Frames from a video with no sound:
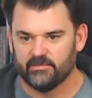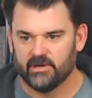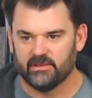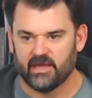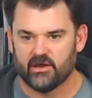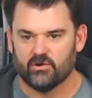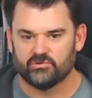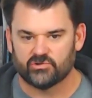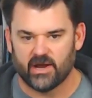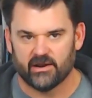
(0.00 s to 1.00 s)
and they go
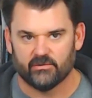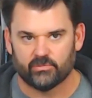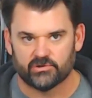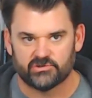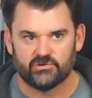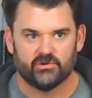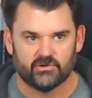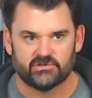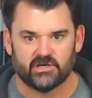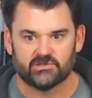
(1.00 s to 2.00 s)
try to pursue
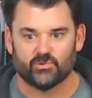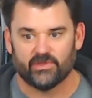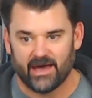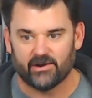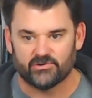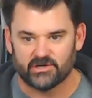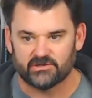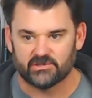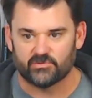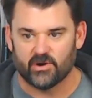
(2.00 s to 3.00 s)
those things without addressing
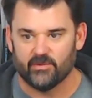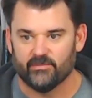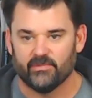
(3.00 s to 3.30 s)
this problem,